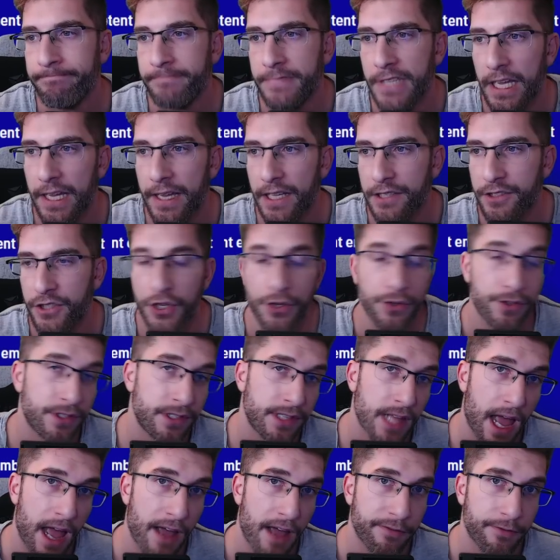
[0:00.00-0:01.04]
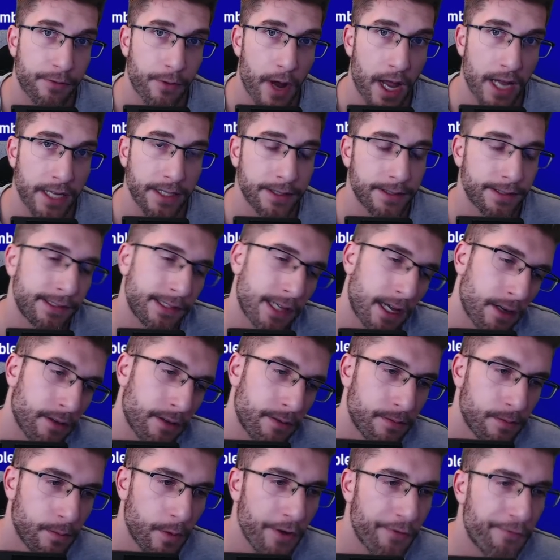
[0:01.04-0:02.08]
that's good stuff, right?
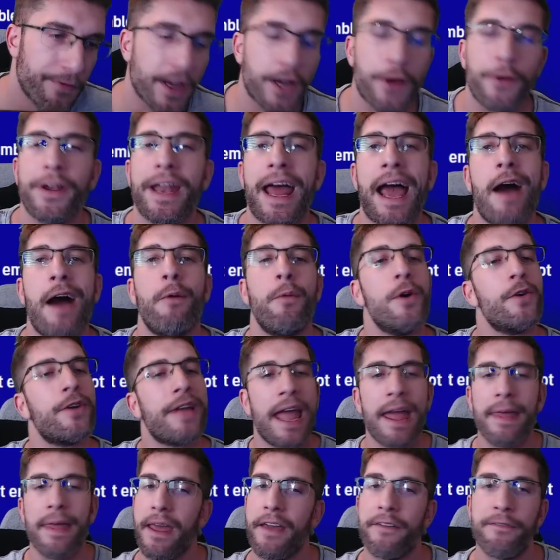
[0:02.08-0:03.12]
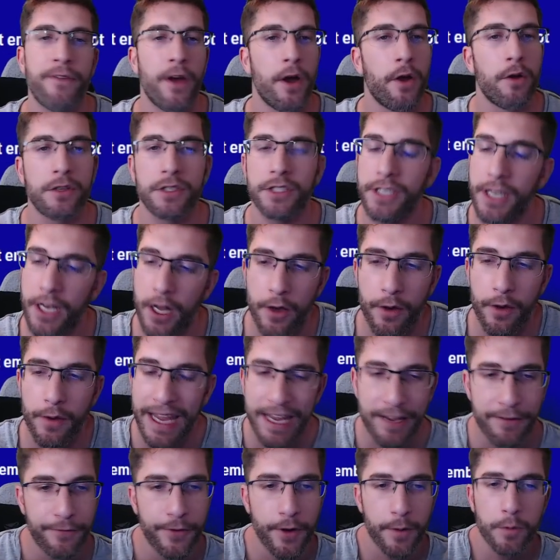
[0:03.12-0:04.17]
So we'll figure it out. We'll get there, folks. You know,
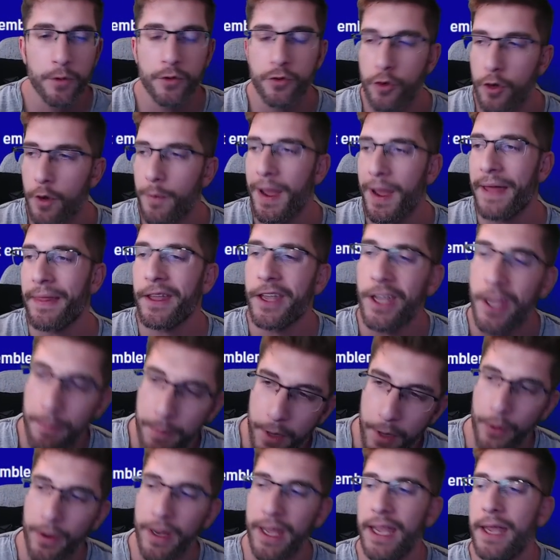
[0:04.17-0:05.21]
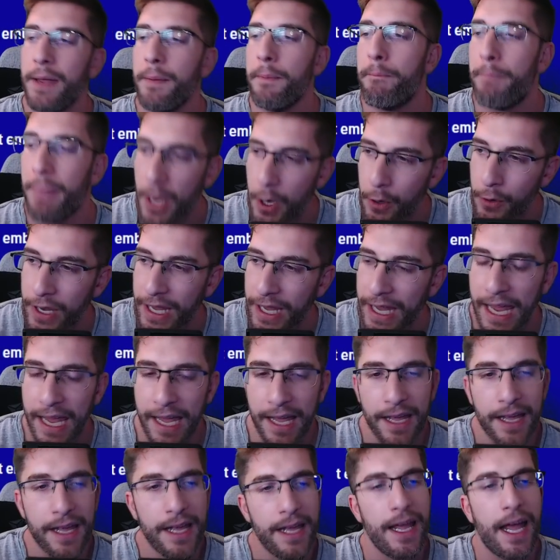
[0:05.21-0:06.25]
eFootball's all about the community, building
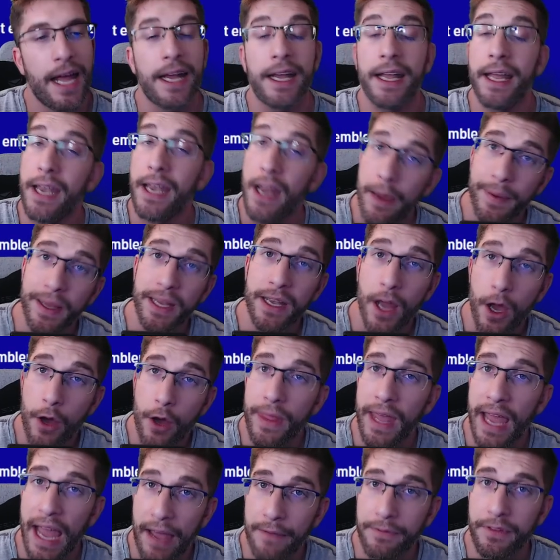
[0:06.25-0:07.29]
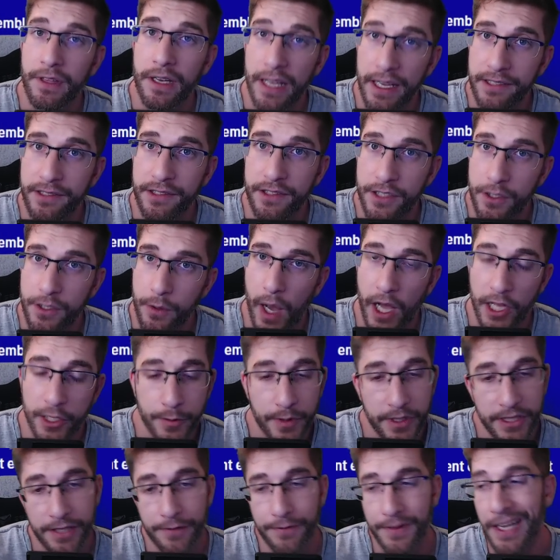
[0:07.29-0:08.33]
it, and Konami know they have to listen to us,
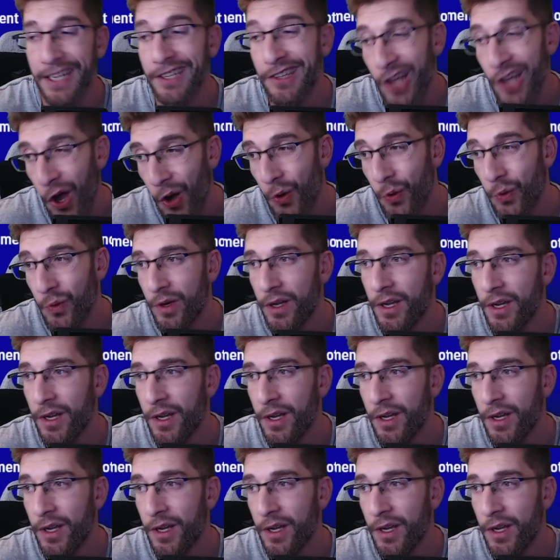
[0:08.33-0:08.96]
because if they don't,